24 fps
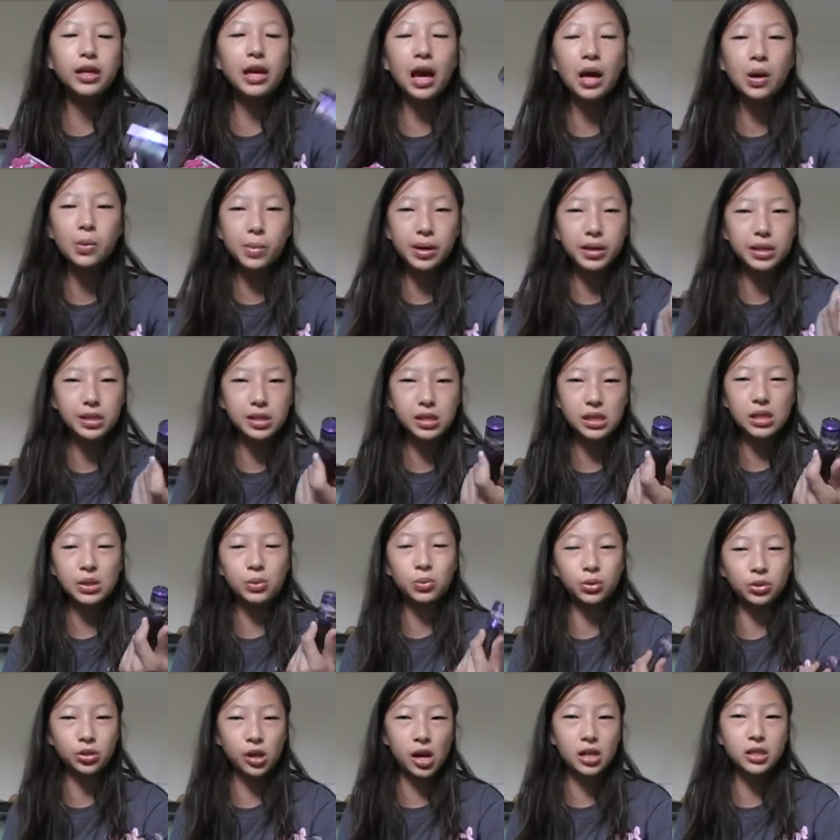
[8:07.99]
NYC
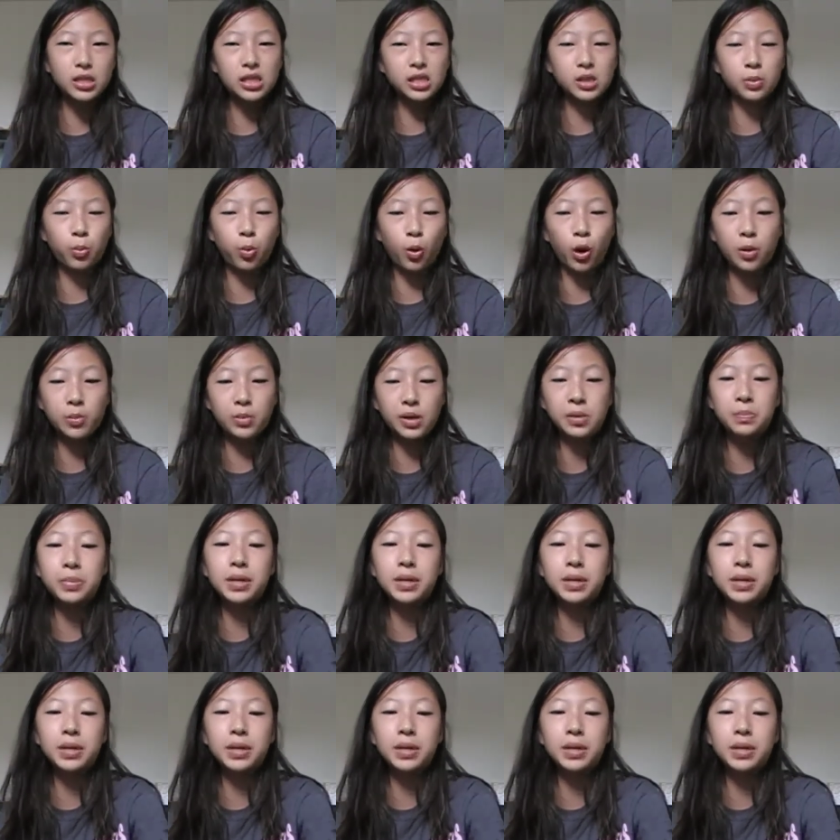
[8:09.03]
will not disappoint me